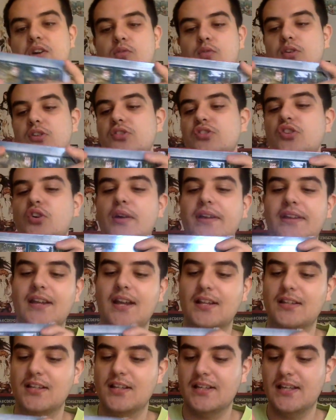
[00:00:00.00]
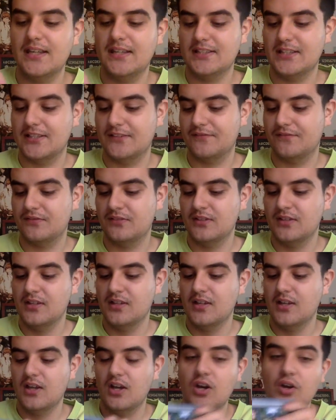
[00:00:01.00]
well, you know, I got lucky enough.
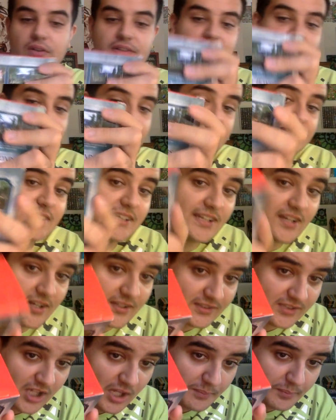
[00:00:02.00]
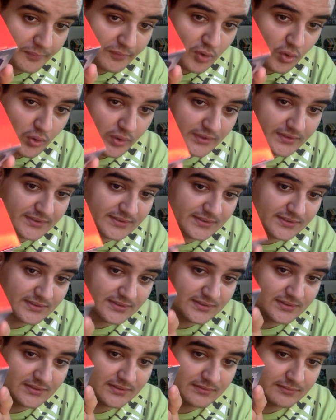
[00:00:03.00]
Oh, and there's a sticker on top, of
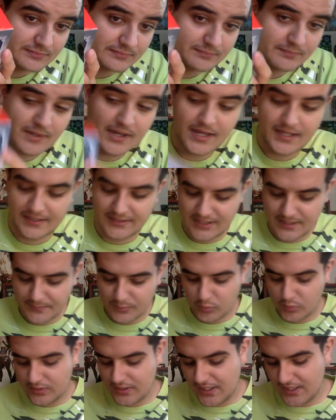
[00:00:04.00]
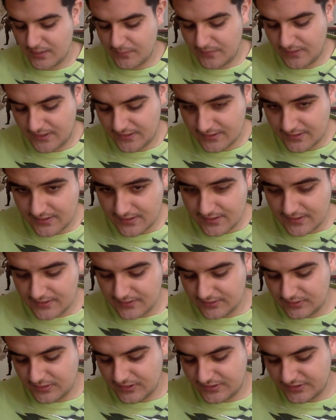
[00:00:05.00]
course. My number one enemy.
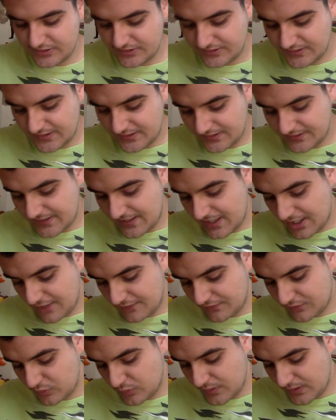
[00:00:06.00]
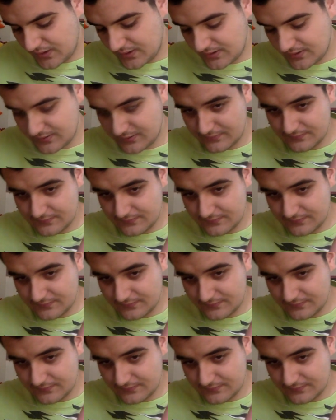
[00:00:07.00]
So let's just get that off quick.